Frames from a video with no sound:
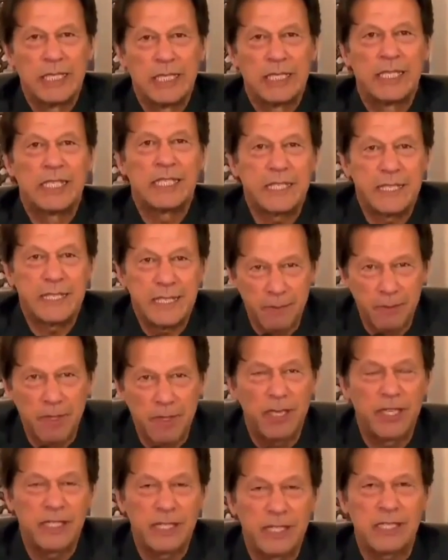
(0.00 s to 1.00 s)
This
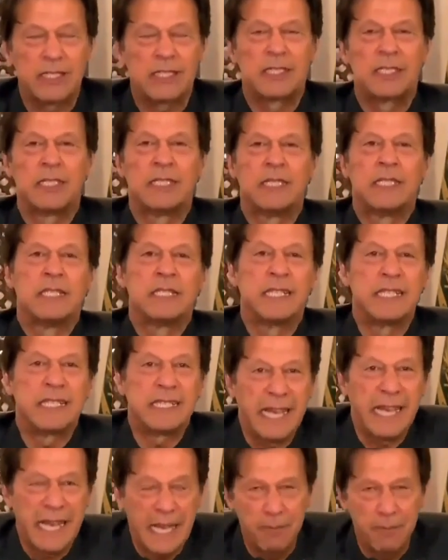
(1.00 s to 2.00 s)
stimulus,
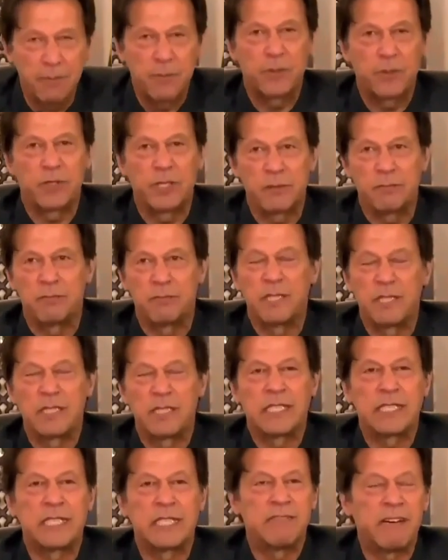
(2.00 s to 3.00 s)
this help to the,
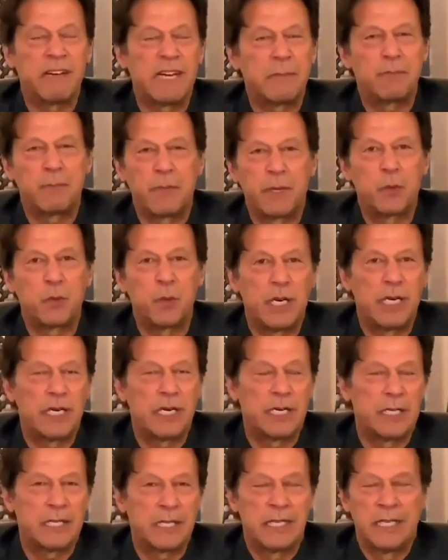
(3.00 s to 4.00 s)
the developing
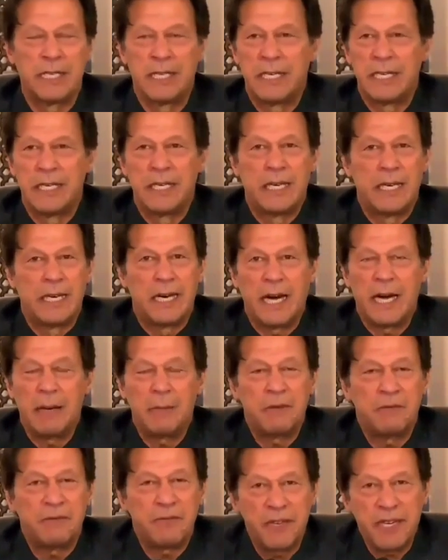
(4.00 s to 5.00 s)
world,
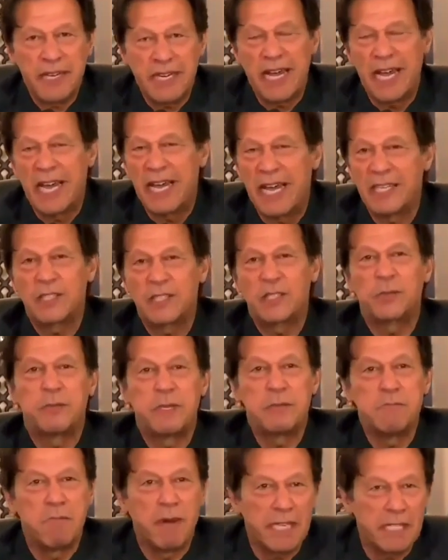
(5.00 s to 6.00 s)
I'm afraid has to
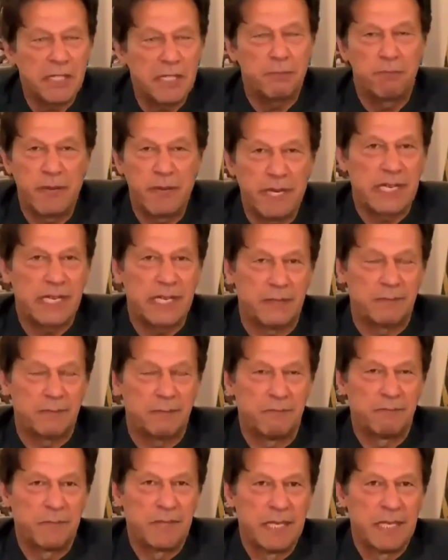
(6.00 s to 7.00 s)
be much bigger
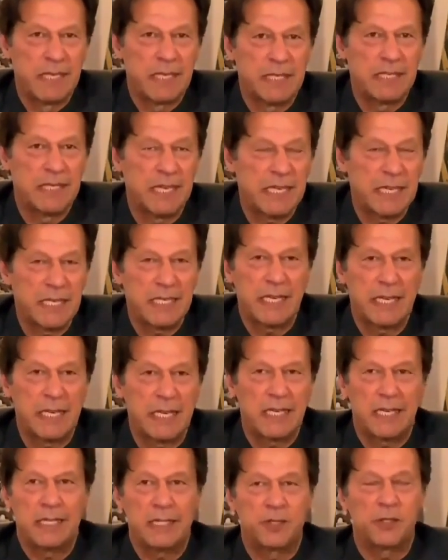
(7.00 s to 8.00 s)
than
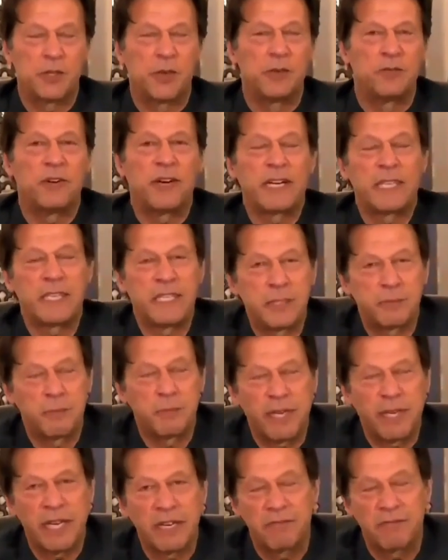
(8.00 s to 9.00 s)
uh, so far it is
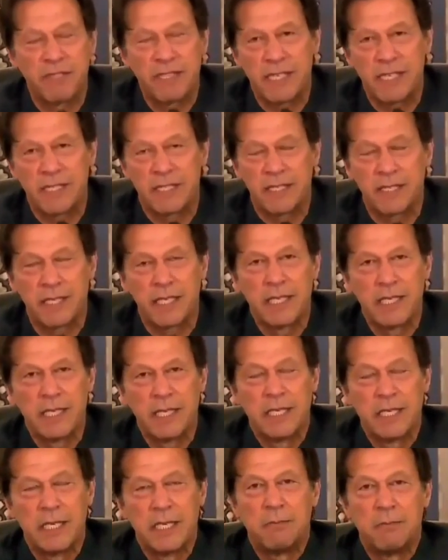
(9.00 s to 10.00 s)
being envisaged.
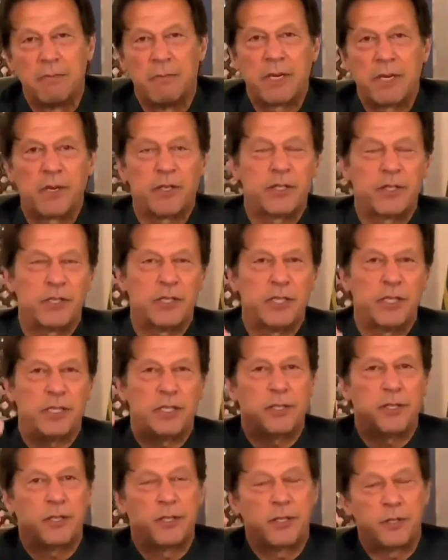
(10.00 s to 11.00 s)
Because,
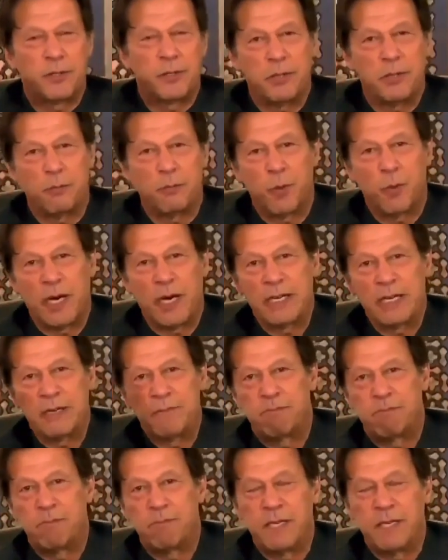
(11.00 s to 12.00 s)
you know,
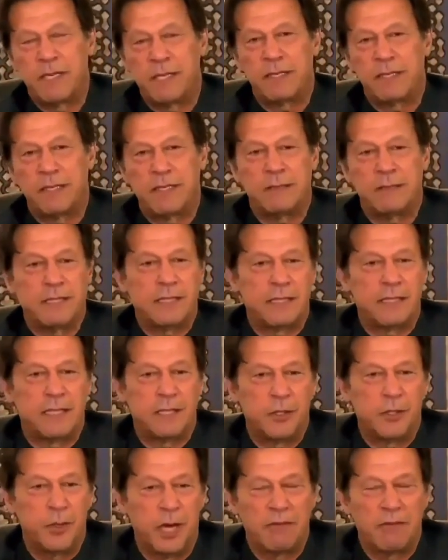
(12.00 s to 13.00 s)
one, uh,
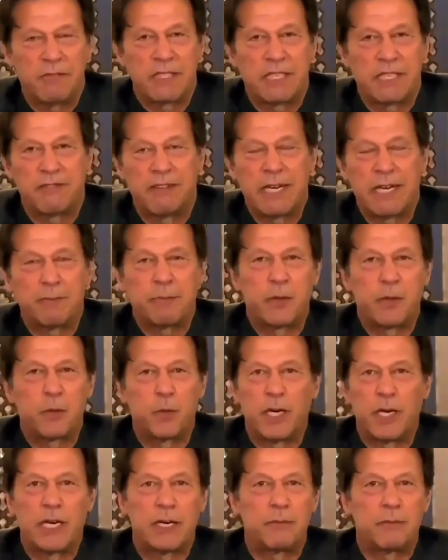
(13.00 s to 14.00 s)
you have the developing
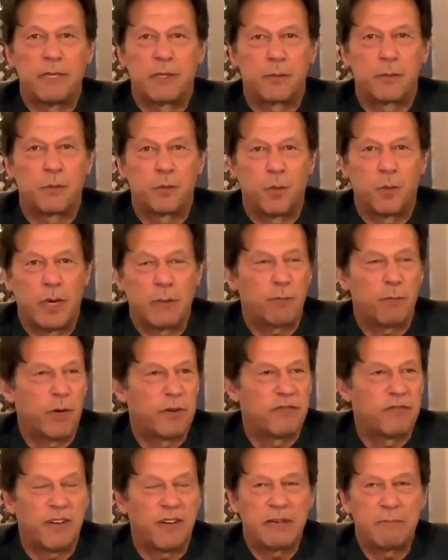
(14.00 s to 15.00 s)
world with
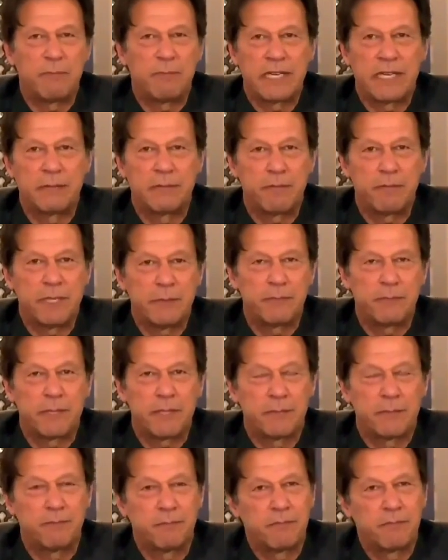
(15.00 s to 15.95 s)
1.5 billion people.